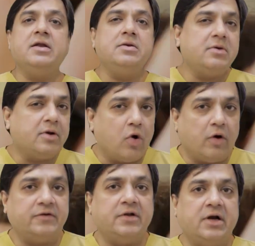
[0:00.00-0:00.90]
can
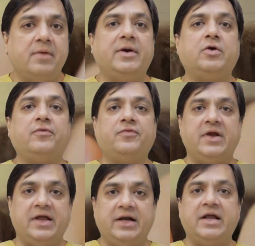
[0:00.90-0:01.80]
cause a little bit of
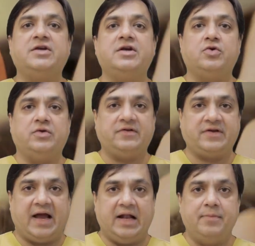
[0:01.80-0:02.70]
irritation to the
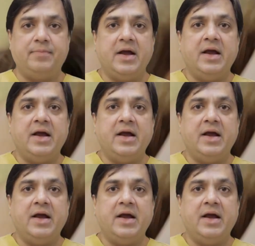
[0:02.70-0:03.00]
scalp.